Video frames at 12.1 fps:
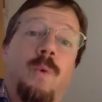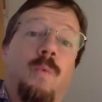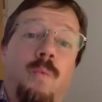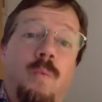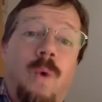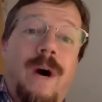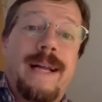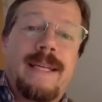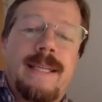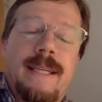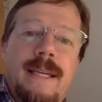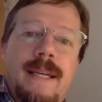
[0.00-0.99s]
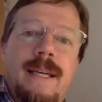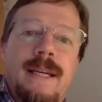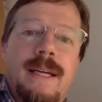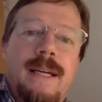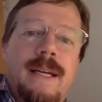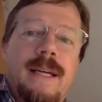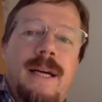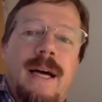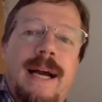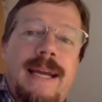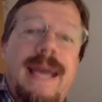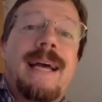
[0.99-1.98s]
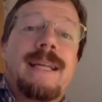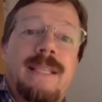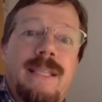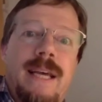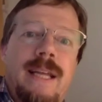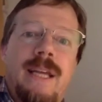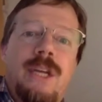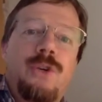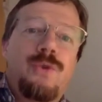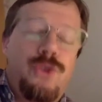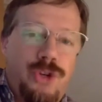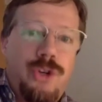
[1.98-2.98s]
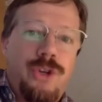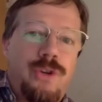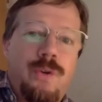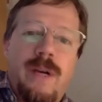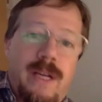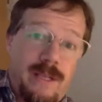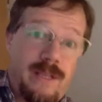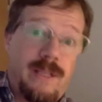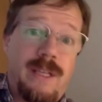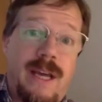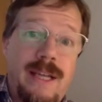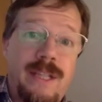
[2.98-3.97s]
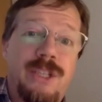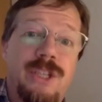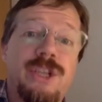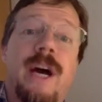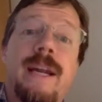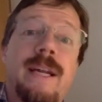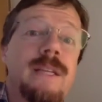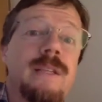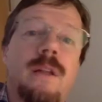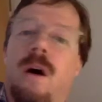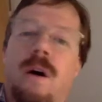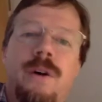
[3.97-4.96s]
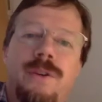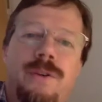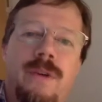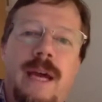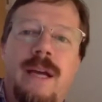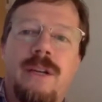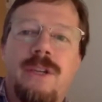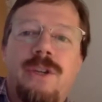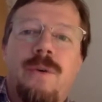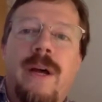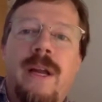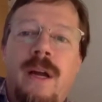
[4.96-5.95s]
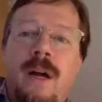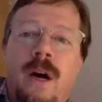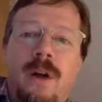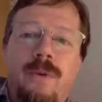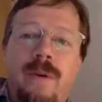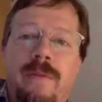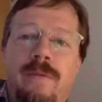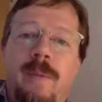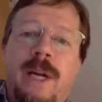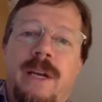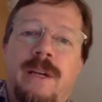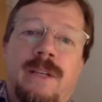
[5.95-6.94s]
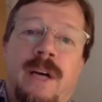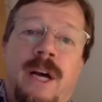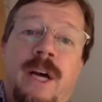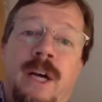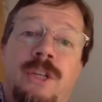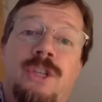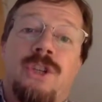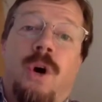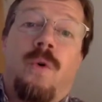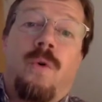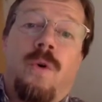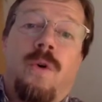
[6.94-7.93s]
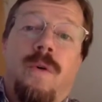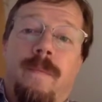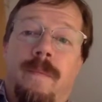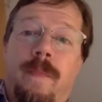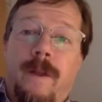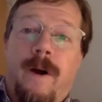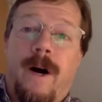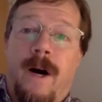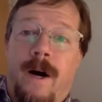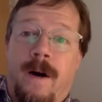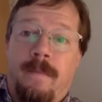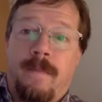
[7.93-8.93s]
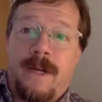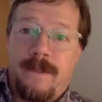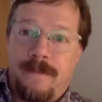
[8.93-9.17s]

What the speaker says: what I can't say that you should do it because it's against Chinese law. You can't do it, although everybody is. So, um,